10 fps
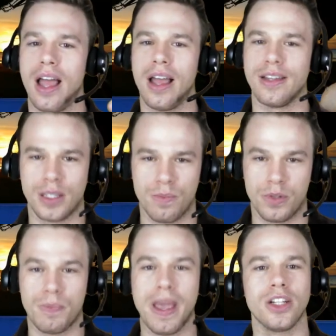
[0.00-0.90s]

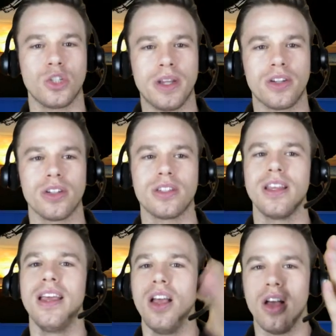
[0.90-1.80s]
Spanish speakers,
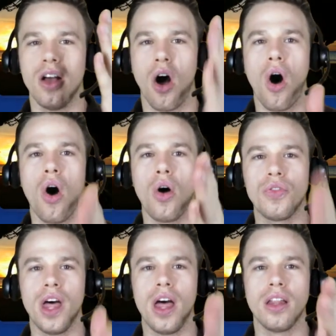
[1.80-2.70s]
all
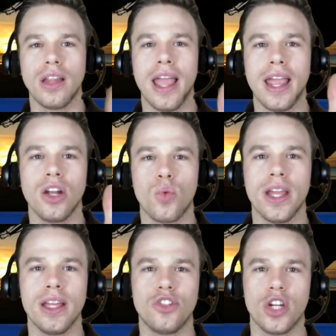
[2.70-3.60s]
the
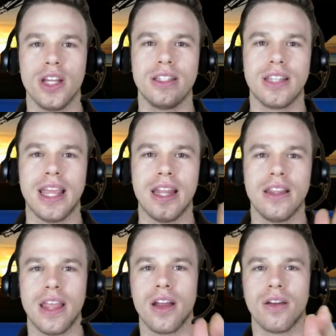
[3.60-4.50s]
languages in
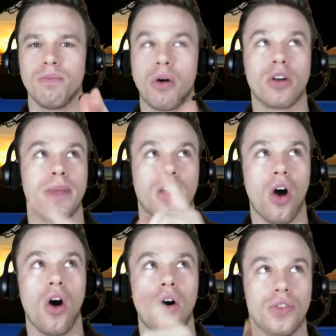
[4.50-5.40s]
their,
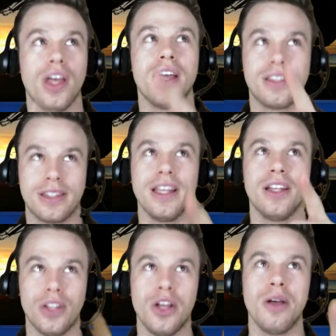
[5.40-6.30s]
all the
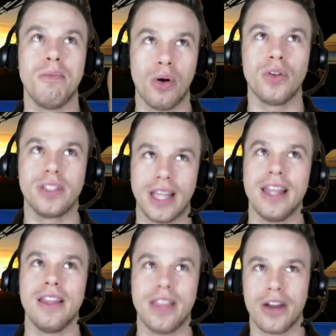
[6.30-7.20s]
syllables
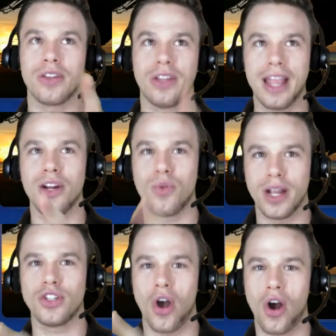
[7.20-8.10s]
in their
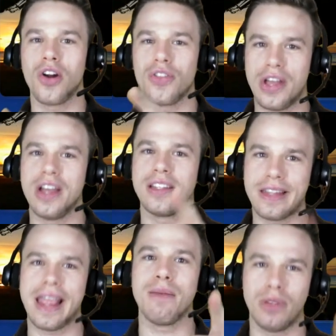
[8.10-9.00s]
language are the
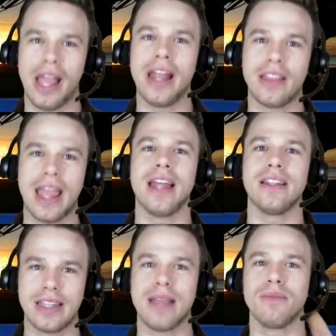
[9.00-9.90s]
same length and
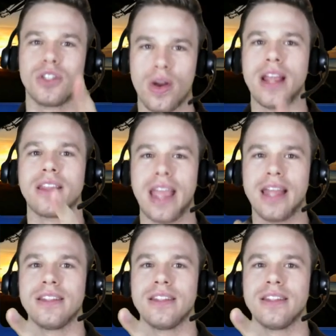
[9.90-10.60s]
same strength and